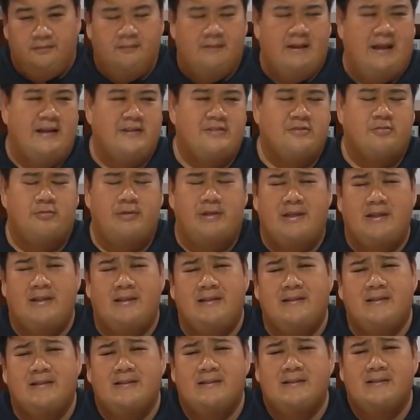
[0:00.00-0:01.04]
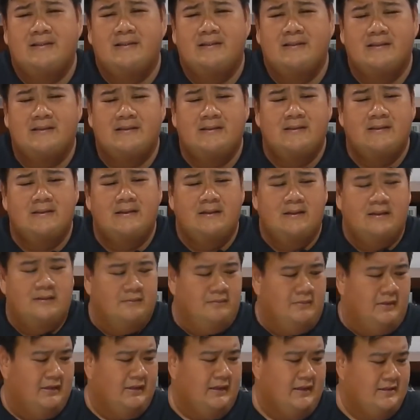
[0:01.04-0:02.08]
last week,
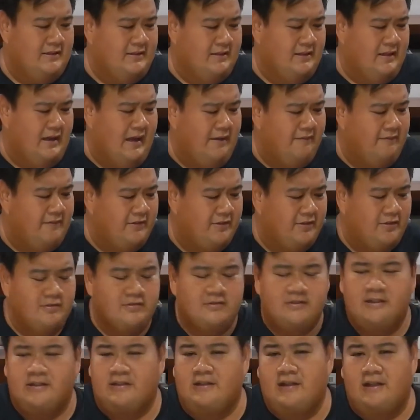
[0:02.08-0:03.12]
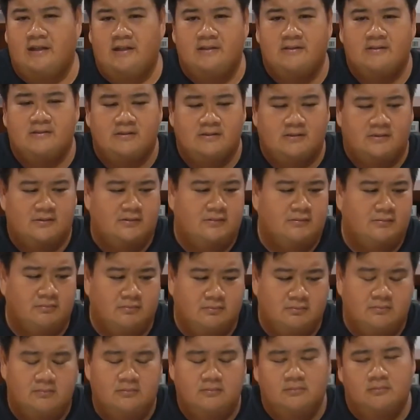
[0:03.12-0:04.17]
but I haven't used it yet, so
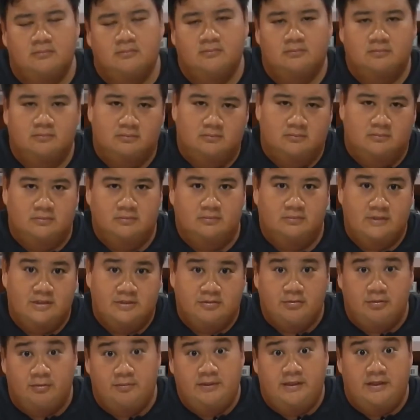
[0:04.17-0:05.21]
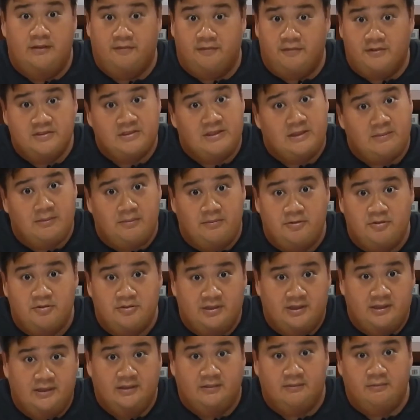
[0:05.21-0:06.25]
this will be the first time I'm
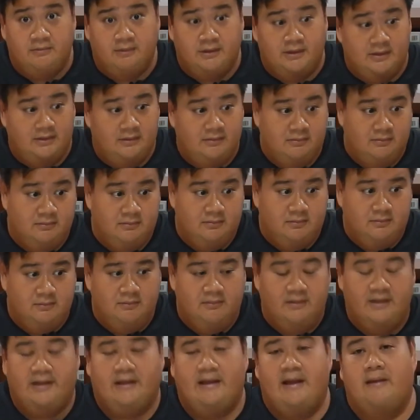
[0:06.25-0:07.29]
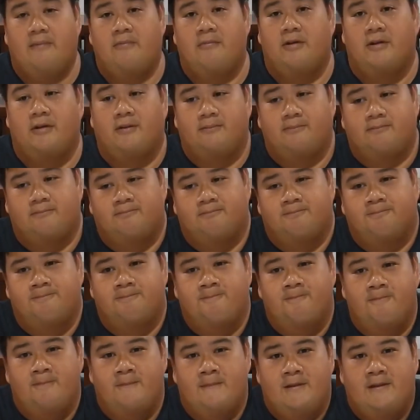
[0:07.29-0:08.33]
using it with my camera.
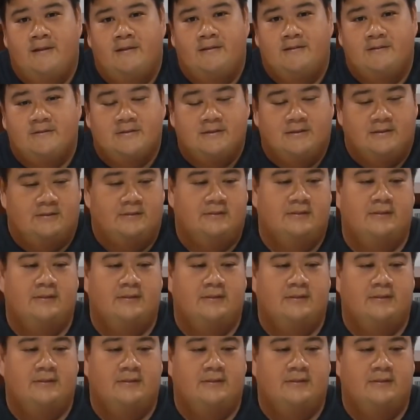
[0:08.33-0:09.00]
So